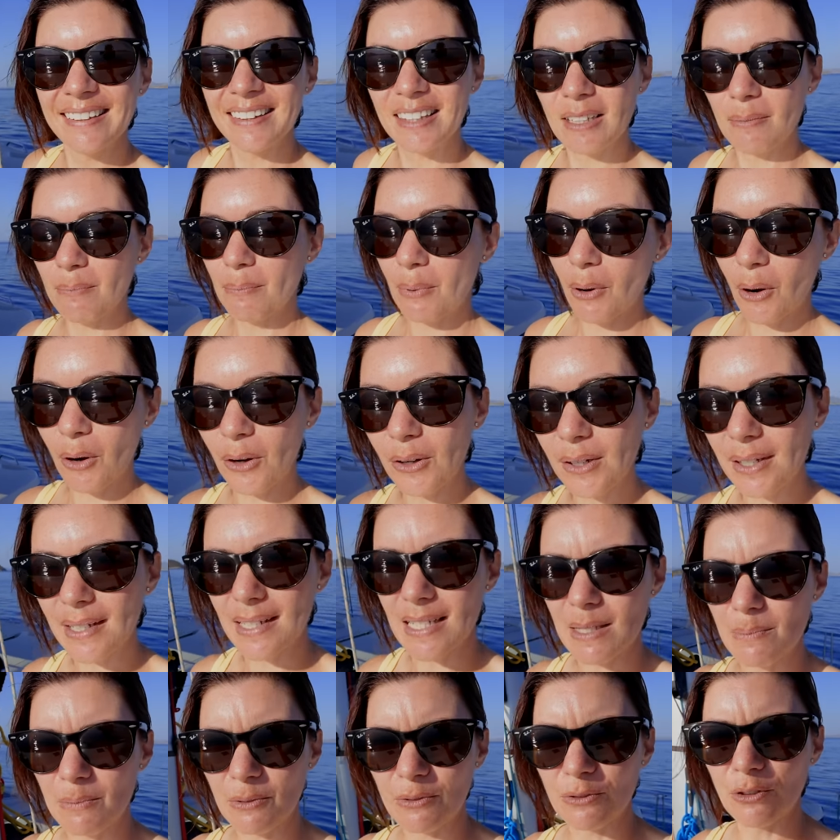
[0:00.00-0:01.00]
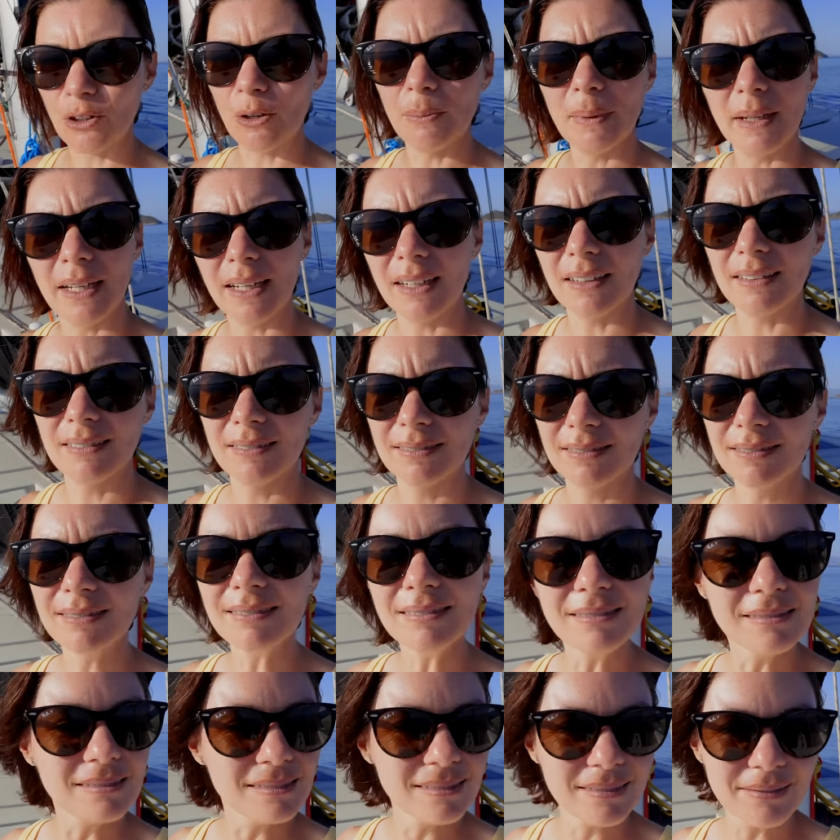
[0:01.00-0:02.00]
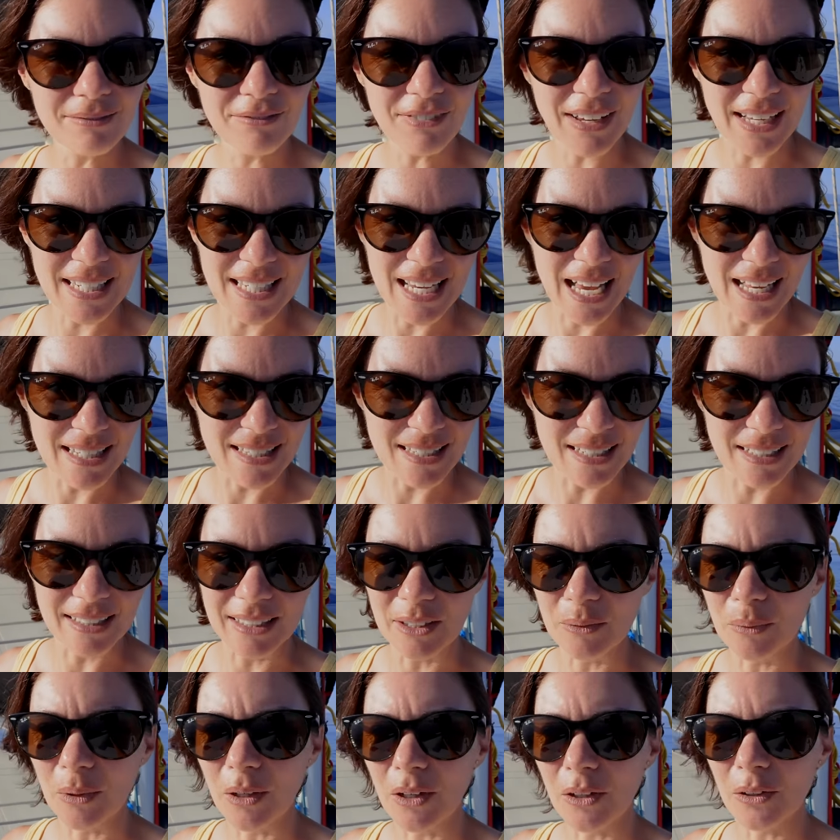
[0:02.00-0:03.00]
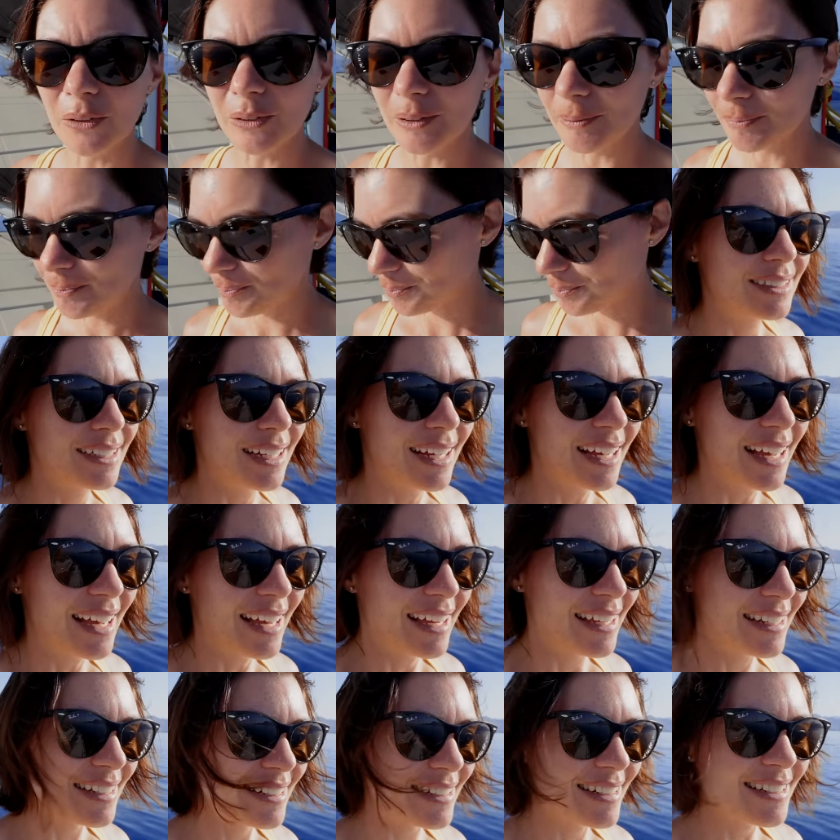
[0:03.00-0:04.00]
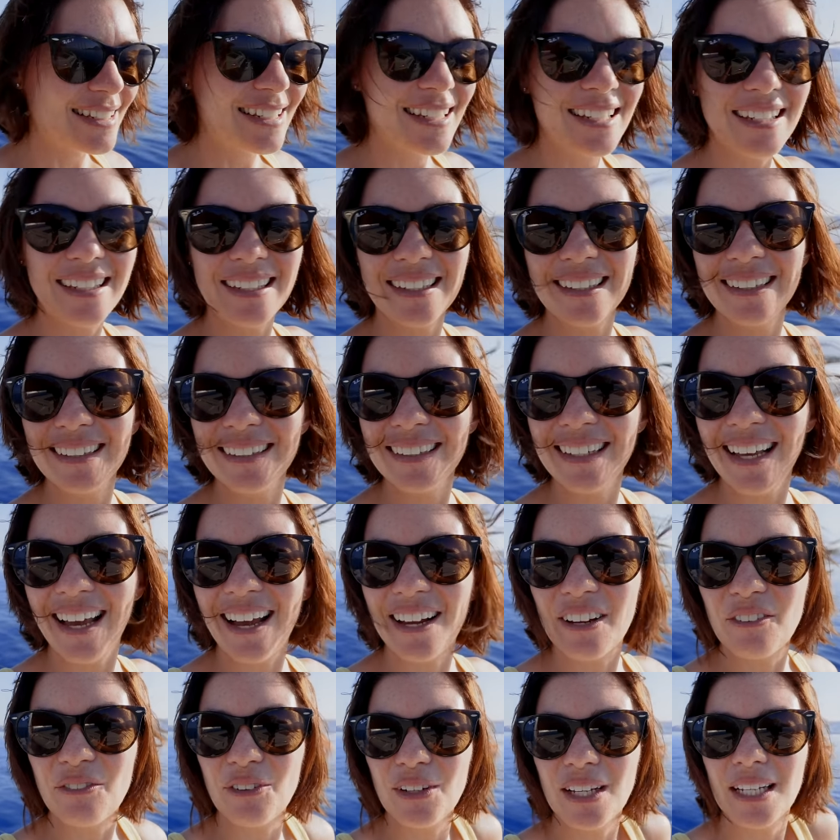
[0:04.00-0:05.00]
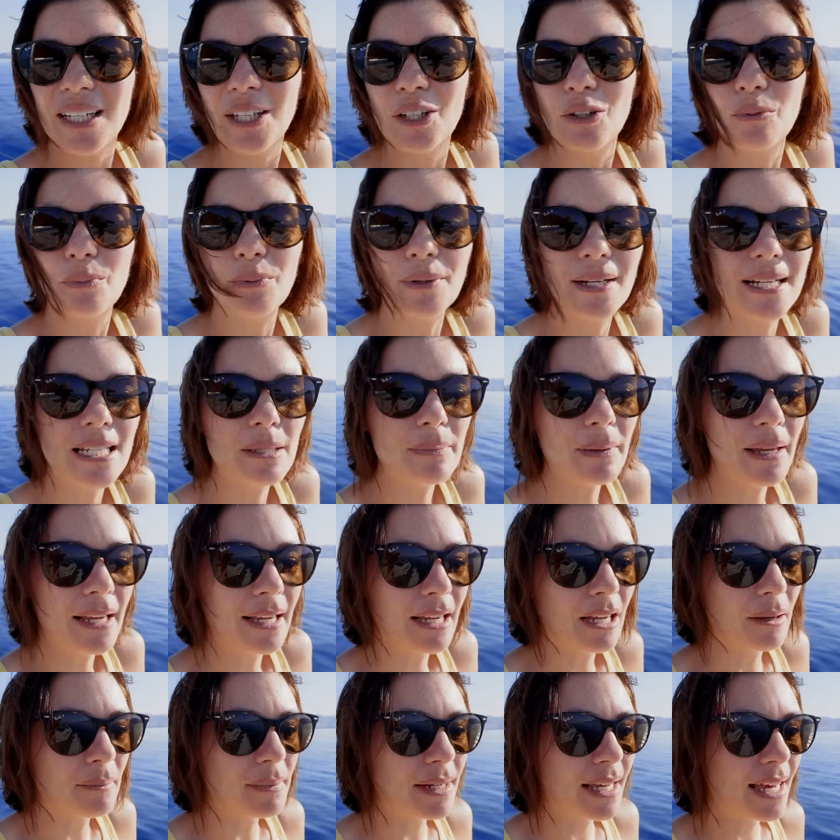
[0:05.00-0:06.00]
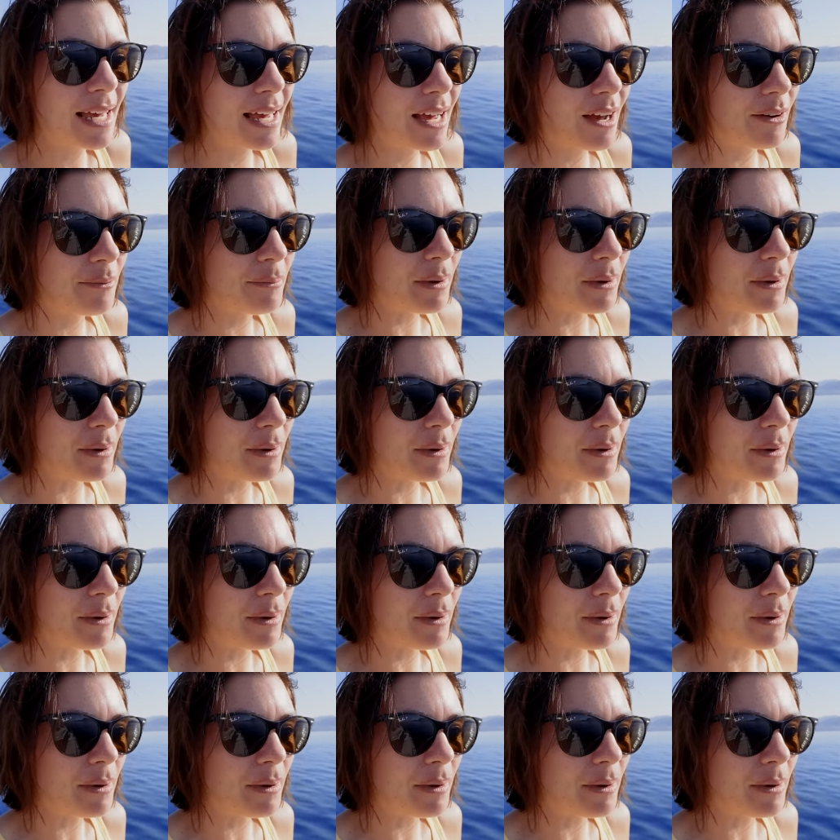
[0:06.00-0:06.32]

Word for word: The boat is performing fantastically well. And yeah, I can feel a little breeze picking up now. I